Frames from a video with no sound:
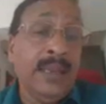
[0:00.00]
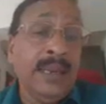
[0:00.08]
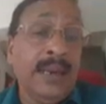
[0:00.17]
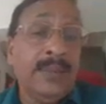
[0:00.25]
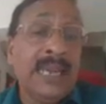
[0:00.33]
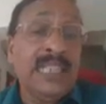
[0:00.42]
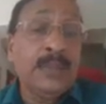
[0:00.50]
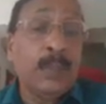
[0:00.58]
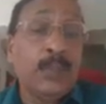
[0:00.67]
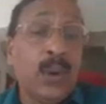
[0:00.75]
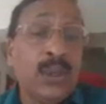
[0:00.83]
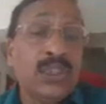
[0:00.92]
That is
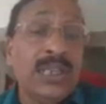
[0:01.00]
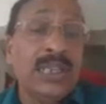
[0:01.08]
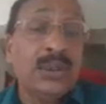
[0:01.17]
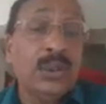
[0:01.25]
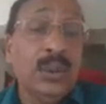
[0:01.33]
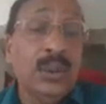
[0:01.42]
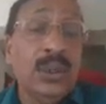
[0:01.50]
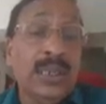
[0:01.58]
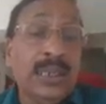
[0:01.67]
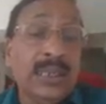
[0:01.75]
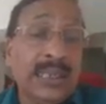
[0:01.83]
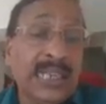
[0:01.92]
proportional to
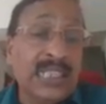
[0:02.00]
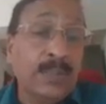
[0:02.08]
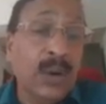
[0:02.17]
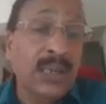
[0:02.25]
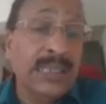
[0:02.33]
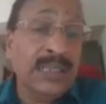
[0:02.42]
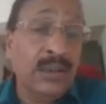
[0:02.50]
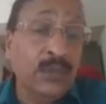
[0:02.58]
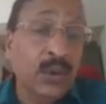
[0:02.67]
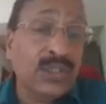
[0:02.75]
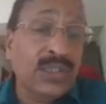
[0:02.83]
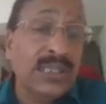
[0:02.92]
corresponding, of
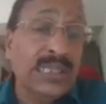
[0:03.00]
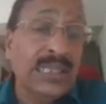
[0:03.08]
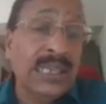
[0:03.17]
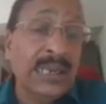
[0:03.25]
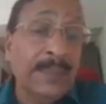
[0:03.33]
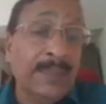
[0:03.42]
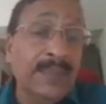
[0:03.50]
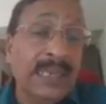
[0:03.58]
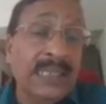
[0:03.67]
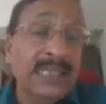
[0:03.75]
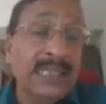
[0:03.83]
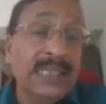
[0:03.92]
course, here that
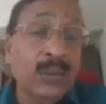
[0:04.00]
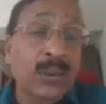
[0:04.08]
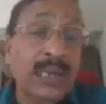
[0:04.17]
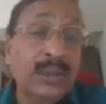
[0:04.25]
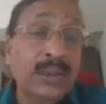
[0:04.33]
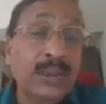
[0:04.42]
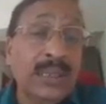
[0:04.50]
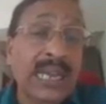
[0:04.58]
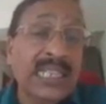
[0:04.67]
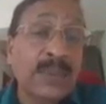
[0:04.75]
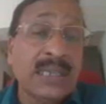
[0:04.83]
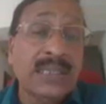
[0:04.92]
is equal to,
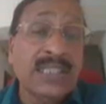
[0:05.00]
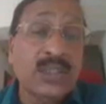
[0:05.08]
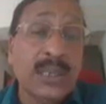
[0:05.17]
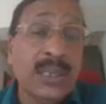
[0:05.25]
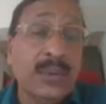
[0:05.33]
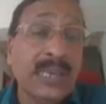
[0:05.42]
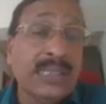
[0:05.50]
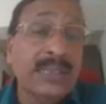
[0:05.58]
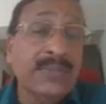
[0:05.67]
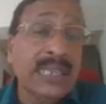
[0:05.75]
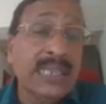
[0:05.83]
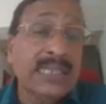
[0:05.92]
as per this equation,
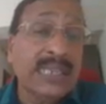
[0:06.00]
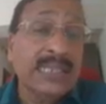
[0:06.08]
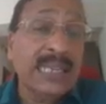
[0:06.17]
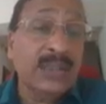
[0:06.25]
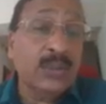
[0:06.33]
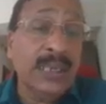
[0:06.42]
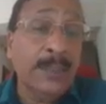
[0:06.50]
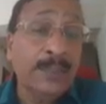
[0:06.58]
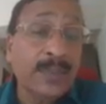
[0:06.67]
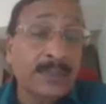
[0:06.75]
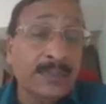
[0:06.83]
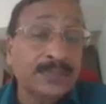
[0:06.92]
we can say that one.
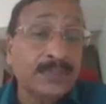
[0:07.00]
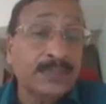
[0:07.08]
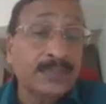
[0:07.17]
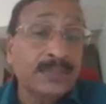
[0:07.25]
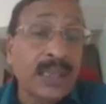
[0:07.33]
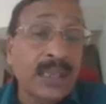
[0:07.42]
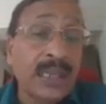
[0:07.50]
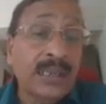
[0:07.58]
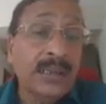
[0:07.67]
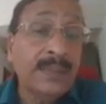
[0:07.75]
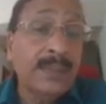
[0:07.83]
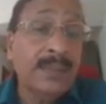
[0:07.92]

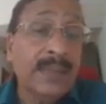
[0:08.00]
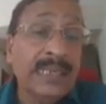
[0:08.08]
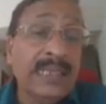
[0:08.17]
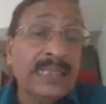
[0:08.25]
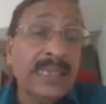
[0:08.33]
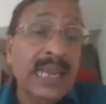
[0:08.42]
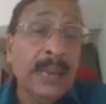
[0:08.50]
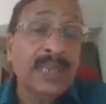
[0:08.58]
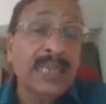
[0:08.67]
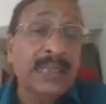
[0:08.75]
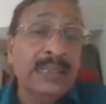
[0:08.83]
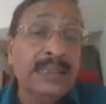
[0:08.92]
That is, I am
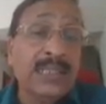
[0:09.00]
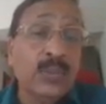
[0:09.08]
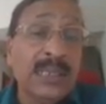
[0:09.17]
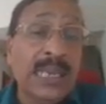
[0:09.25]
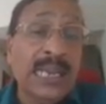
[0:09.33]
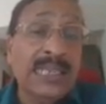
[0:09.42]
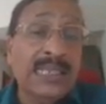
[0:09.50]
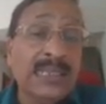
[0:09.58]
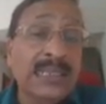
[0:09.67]
taking this one as